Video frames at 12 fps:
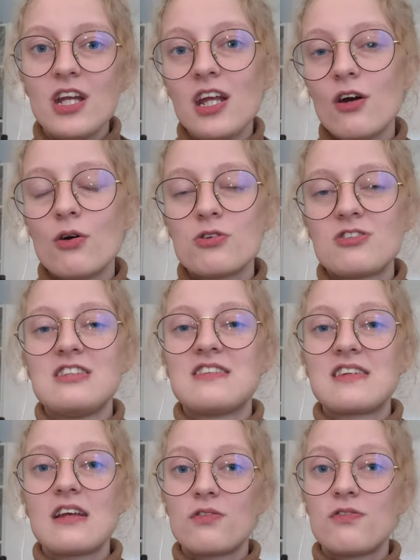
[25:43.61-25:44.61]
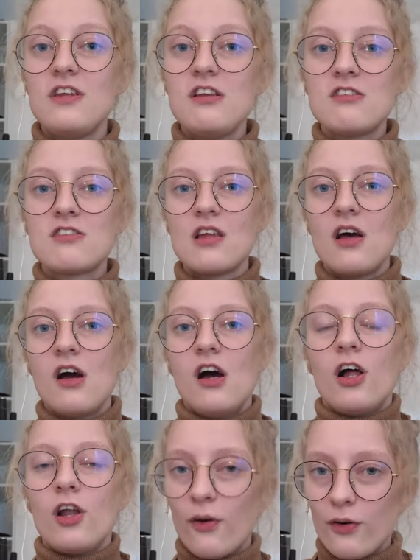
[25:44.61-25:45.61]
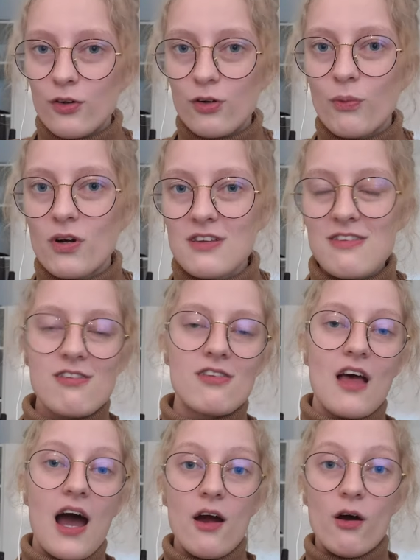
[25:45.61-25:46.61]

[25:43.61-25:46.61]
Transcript: videos instead of these longer ones.